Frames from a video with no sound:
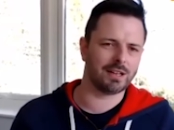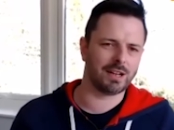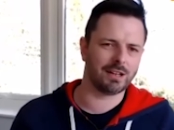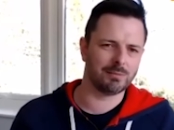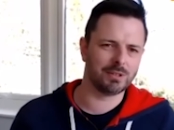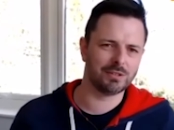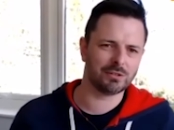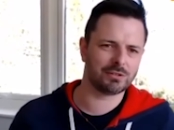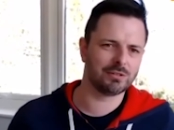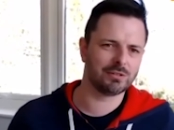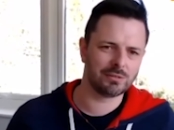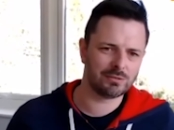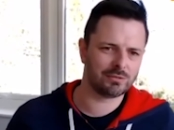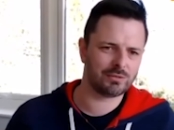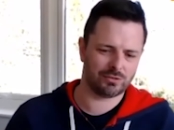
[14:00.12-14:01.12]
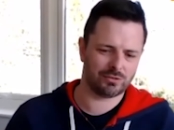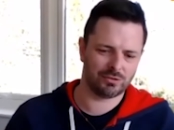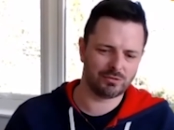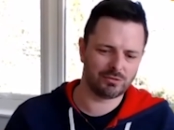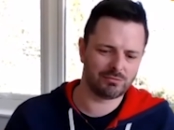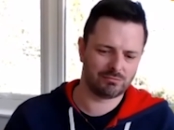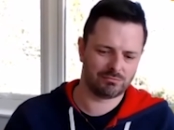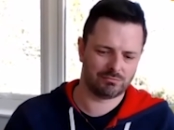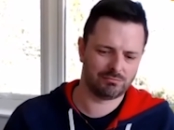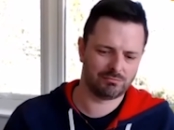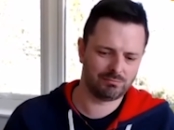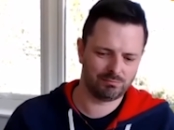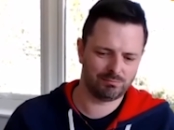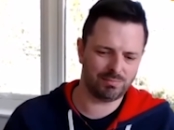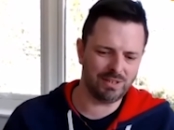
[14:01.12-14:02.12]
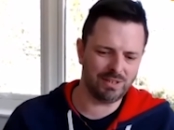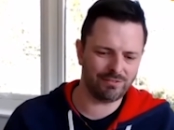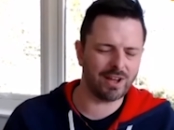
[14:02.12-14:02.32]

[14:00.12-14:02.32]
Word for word: element should should be